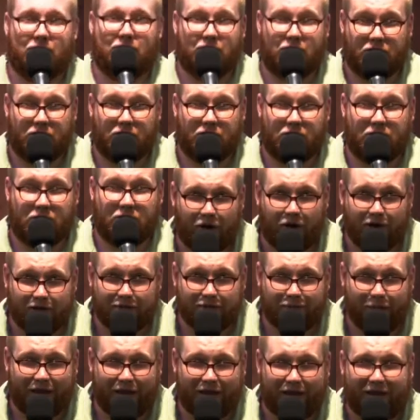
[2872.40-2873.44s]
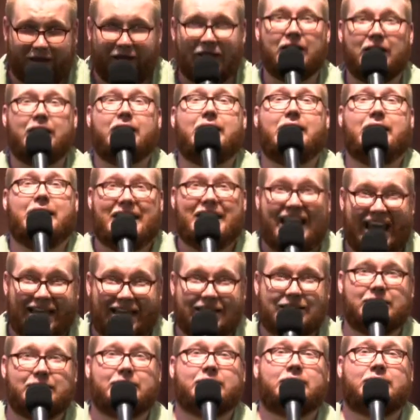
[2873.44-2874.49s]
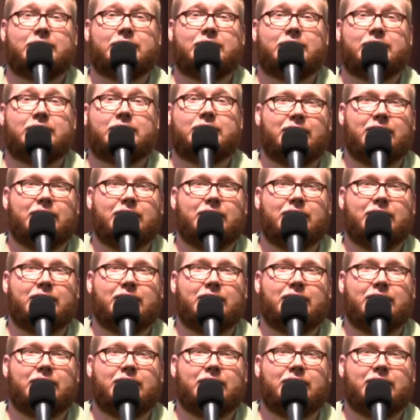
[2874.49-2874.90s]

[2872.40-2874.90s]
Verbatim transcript: You want a spanking? Yes.